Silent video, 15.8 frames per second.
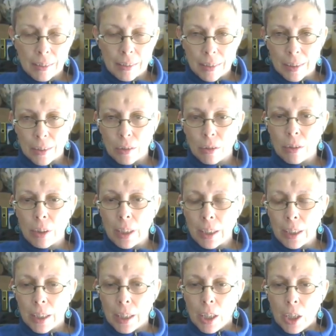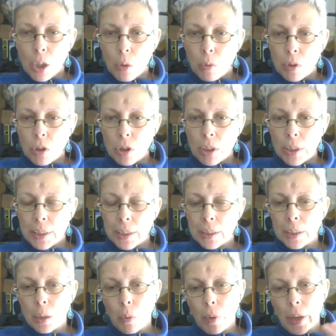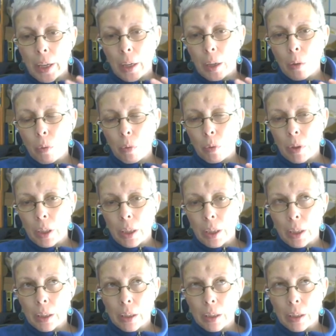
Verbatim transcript: uh, today which is the way we